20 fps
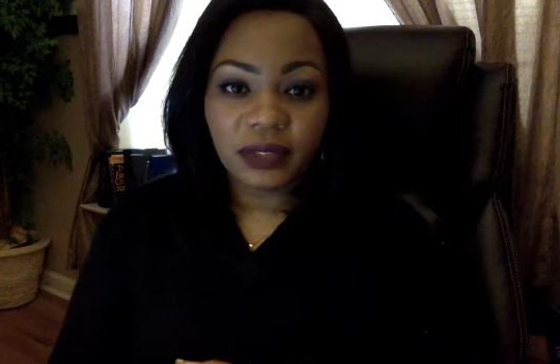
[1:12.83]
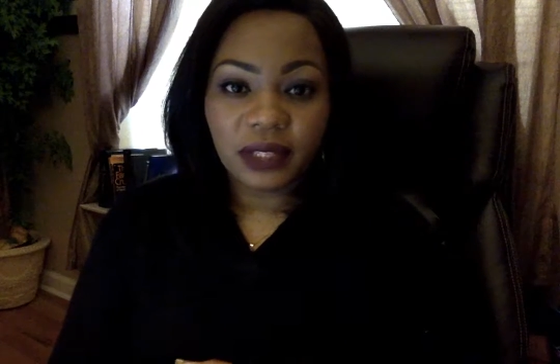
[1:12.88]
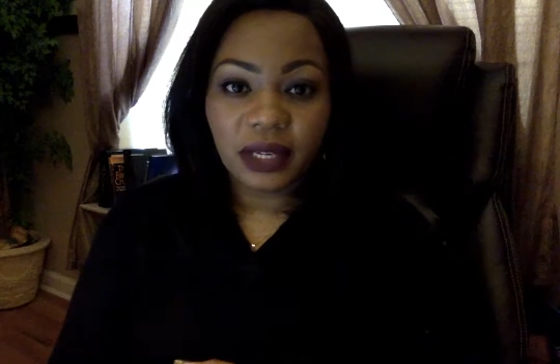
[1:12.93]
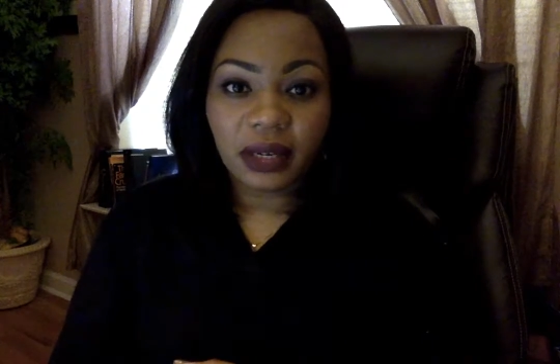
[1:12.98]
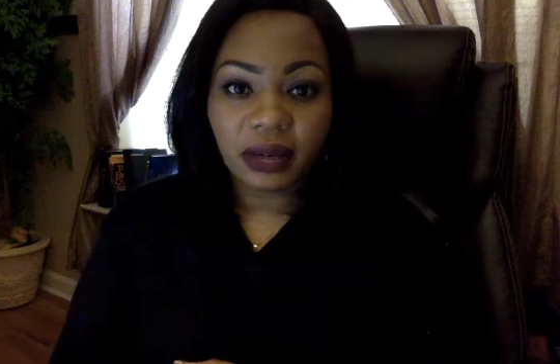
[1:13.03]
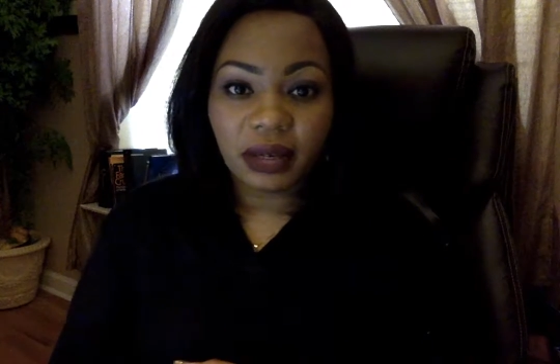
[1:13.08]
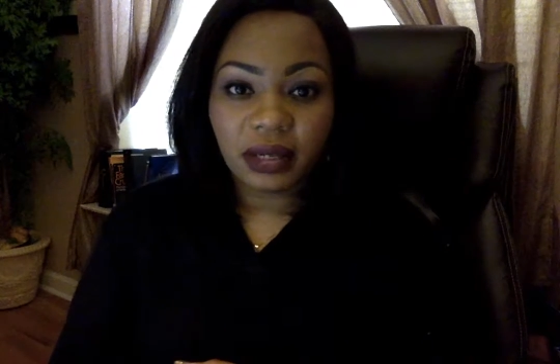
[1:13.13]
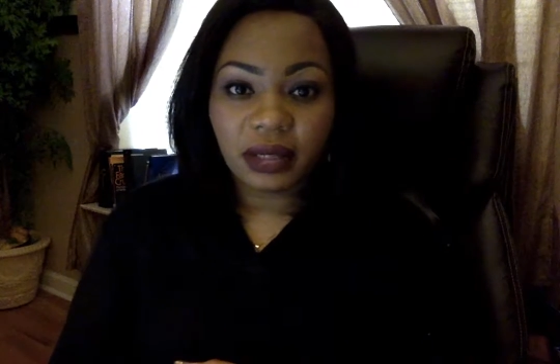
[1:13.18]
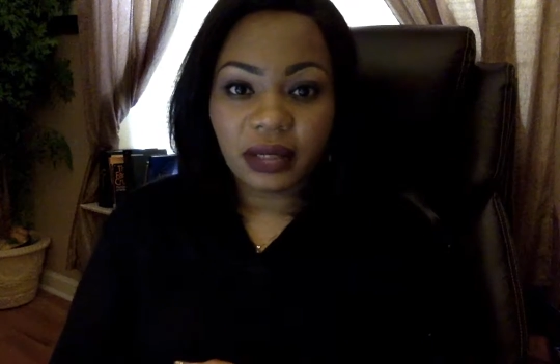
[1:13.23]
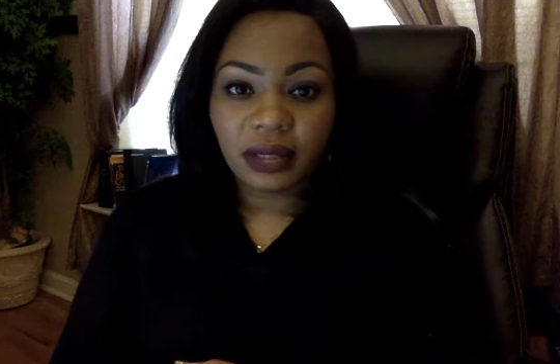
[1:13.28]

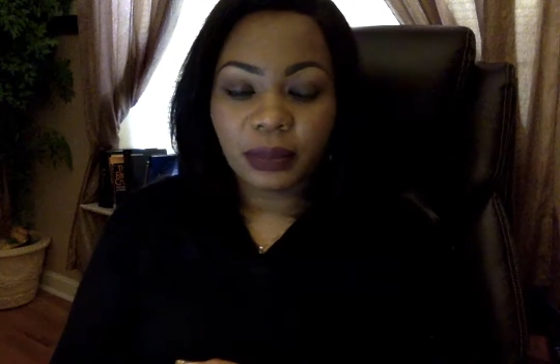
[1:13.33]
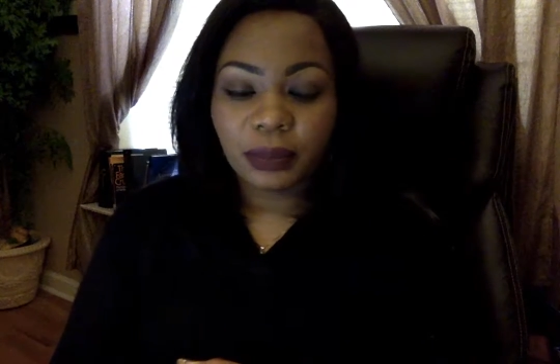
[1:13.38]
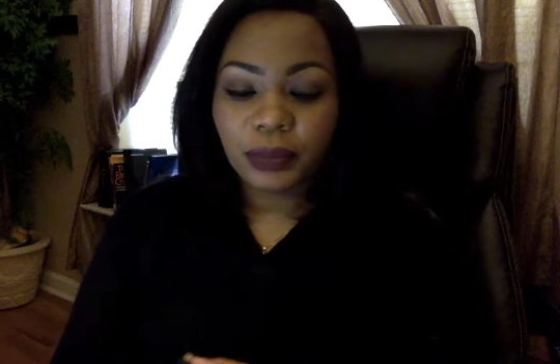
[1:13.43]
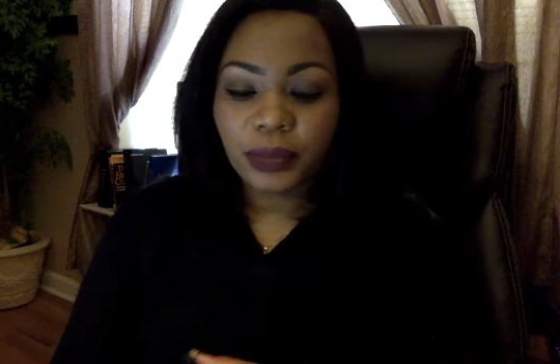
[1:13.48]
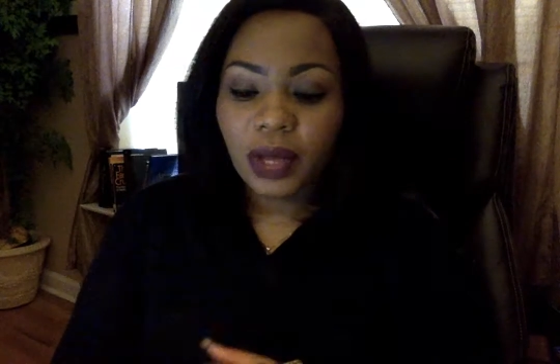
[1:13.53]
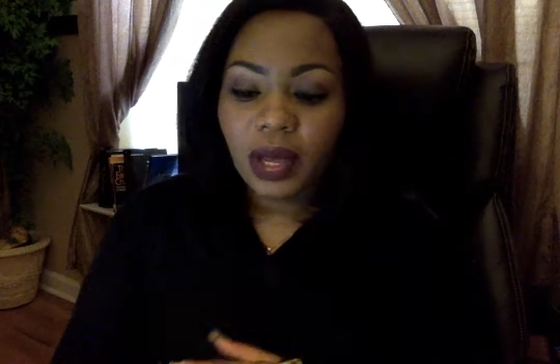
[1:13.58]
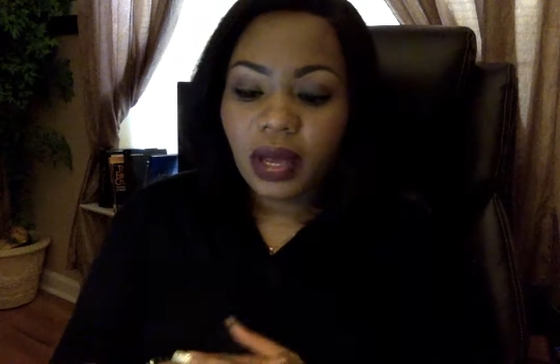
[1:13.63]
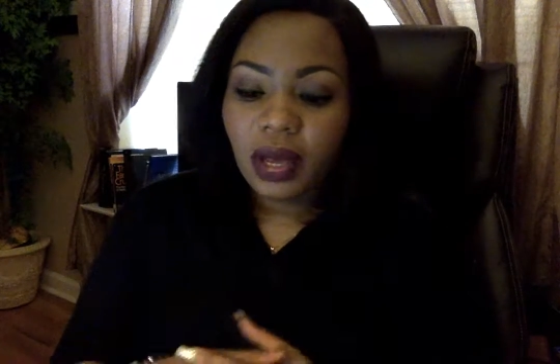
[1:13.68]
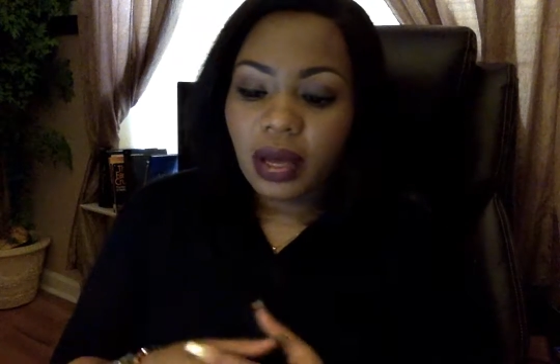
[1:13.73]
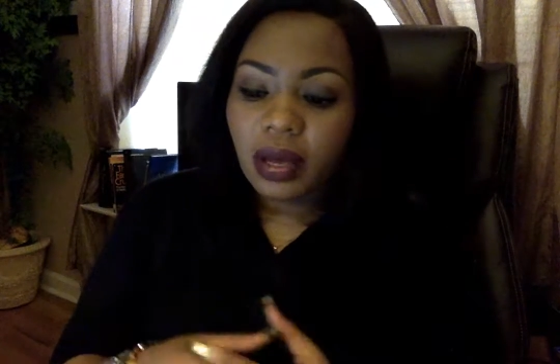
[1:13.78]
faring.
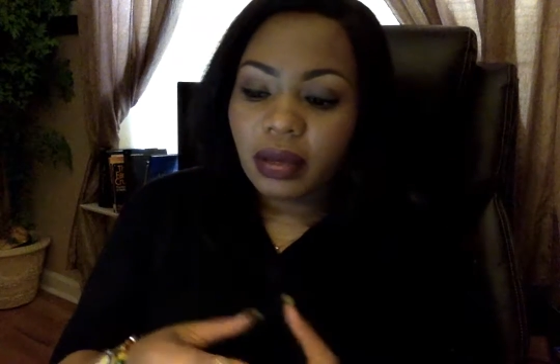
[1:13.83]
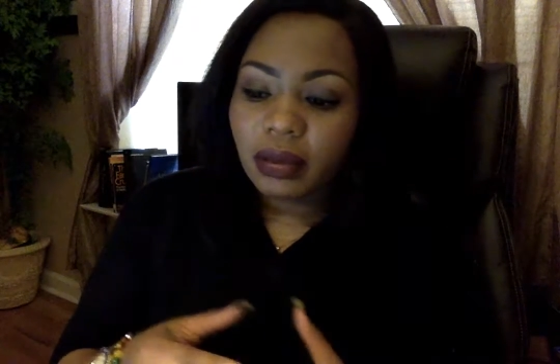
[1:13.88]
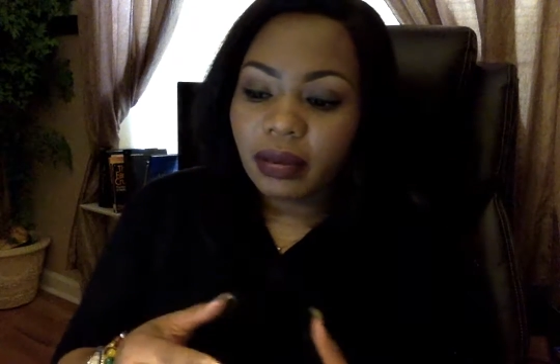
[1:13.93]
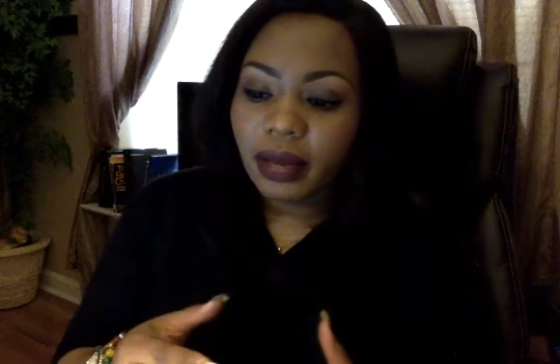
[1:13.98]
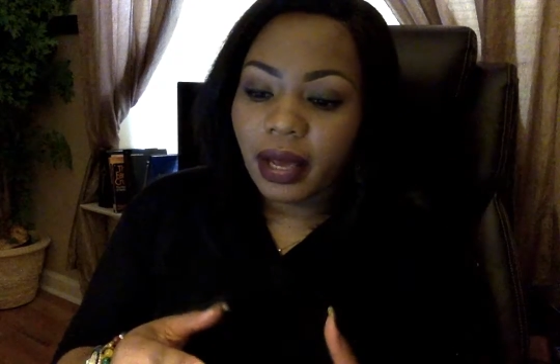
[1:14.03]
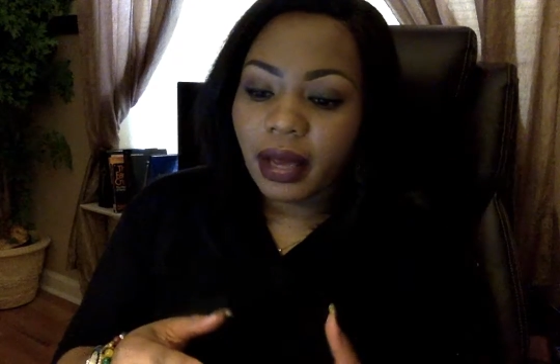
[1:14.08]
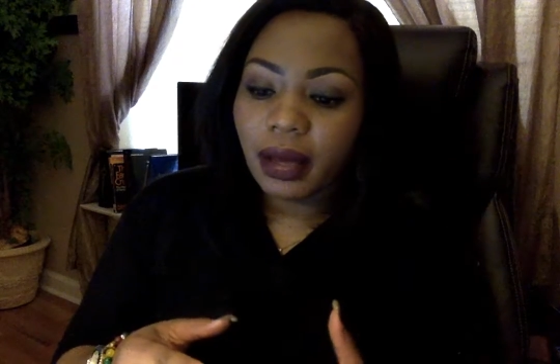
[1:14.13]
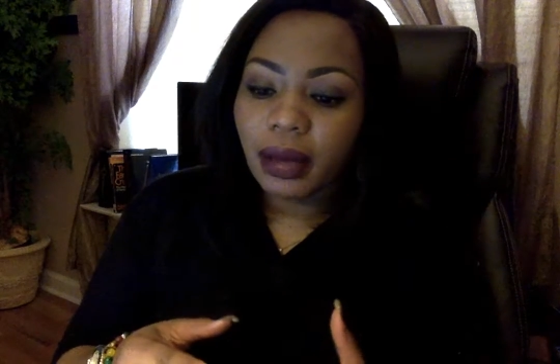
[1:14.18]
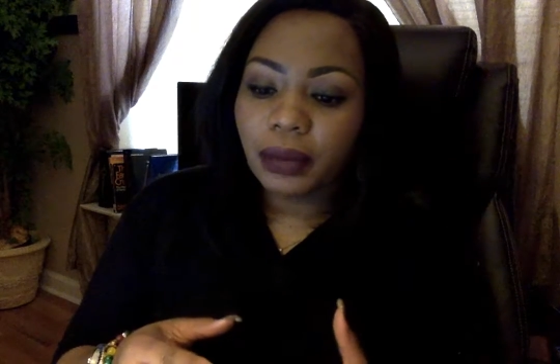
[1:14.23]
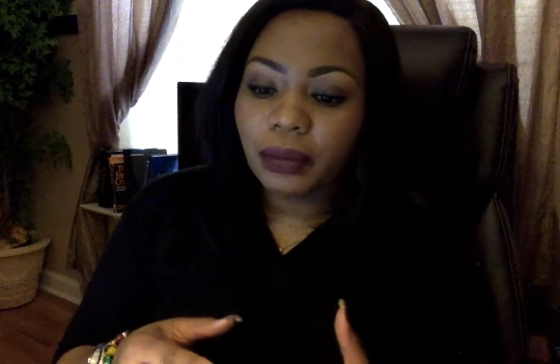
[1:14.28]

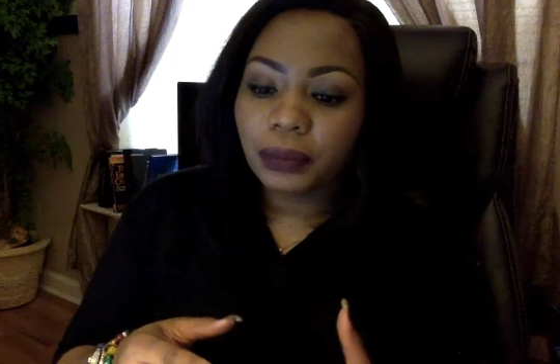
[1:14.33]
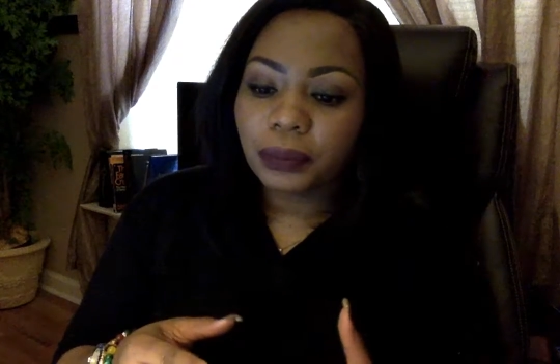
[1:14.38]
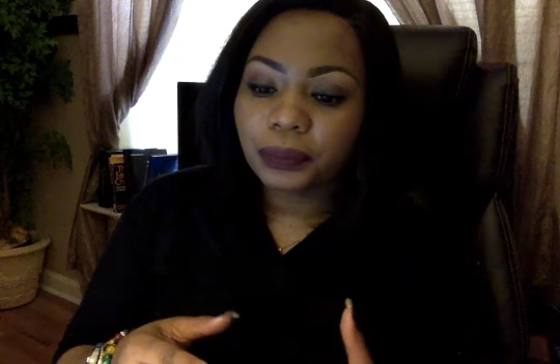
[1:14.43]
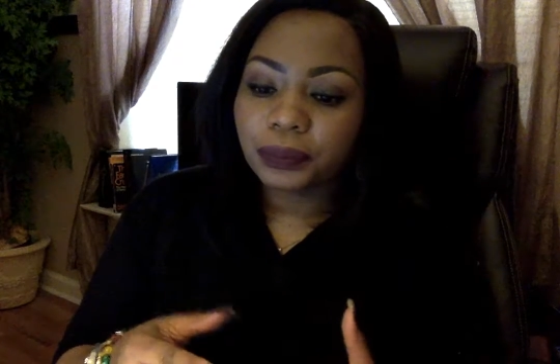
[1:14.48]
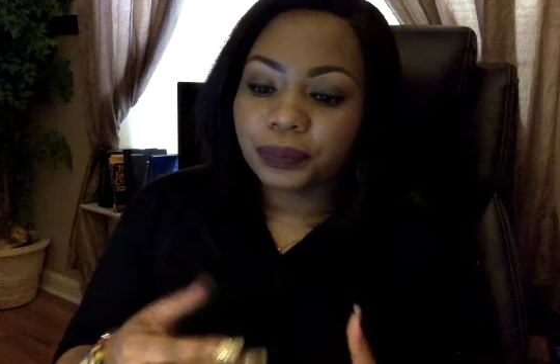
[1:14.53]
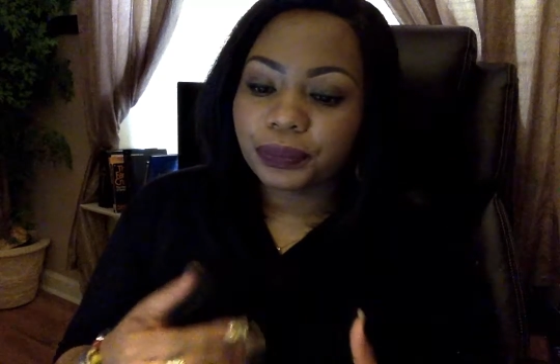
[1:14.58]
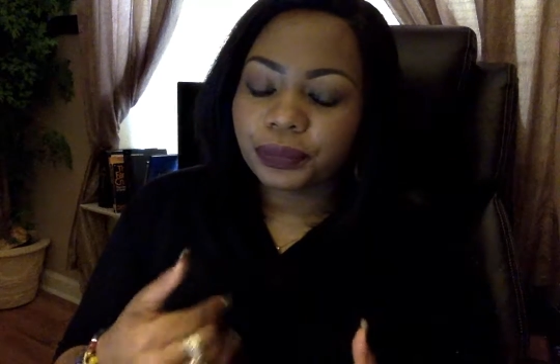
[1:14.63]
Now,